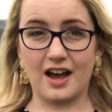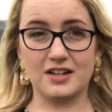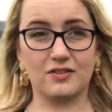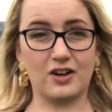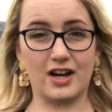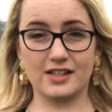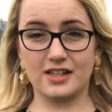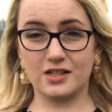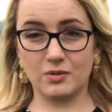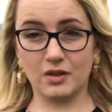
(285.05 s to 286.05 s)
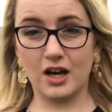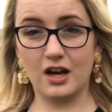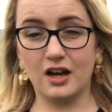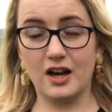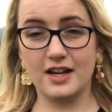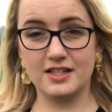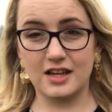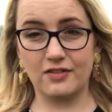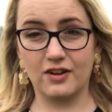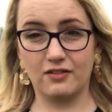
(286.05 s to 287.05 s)
and you've got access to a car, I
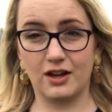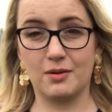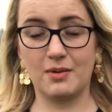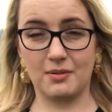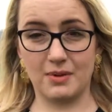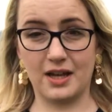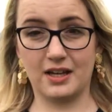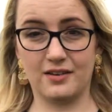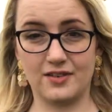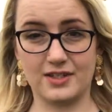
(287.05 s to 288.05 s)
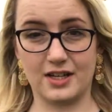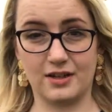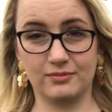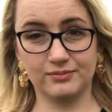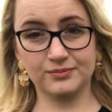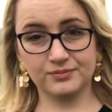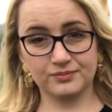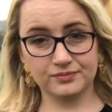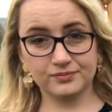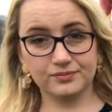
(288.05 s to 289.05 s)
definitely recommend making a visit,
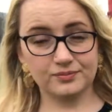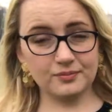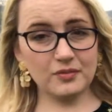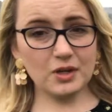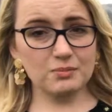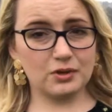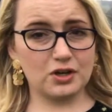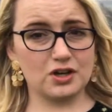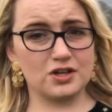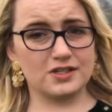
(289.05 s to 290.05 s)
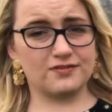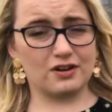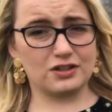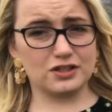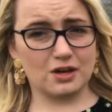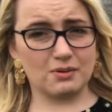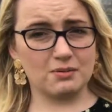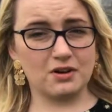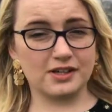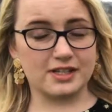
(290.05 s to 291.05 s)
because there are so many
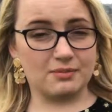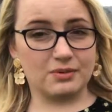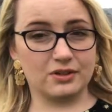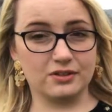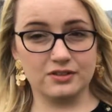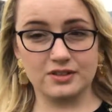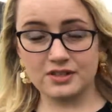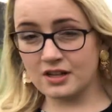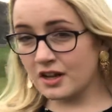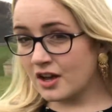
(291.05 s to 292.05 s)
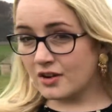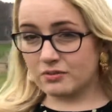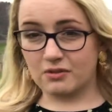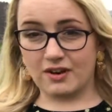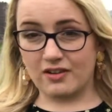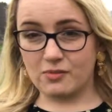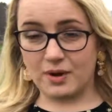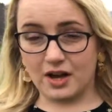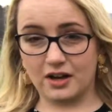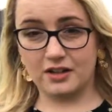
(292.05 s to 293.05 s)
more examples from around
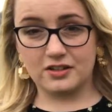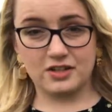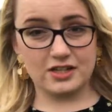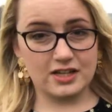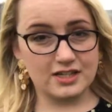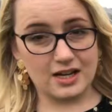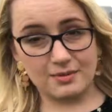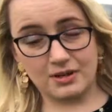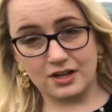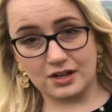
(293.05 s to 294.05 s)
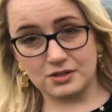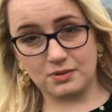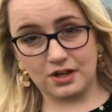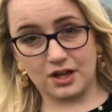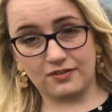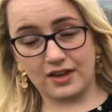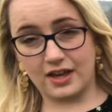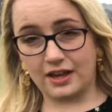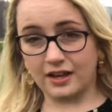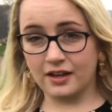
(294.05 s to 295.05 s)
the park, just like Damien Hirst's work over
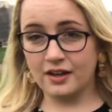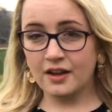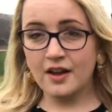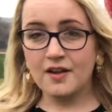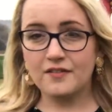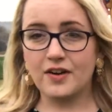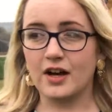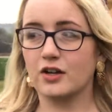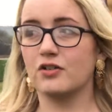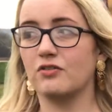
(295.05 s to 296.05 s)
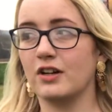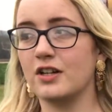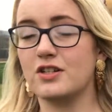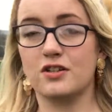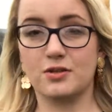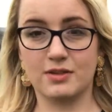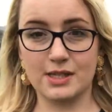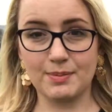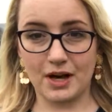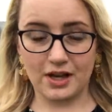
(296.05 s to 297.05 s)
here, that could really do to
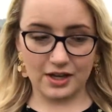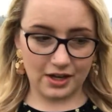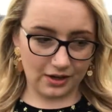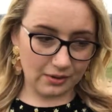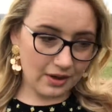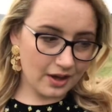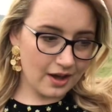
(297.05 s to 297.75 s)
inspire you.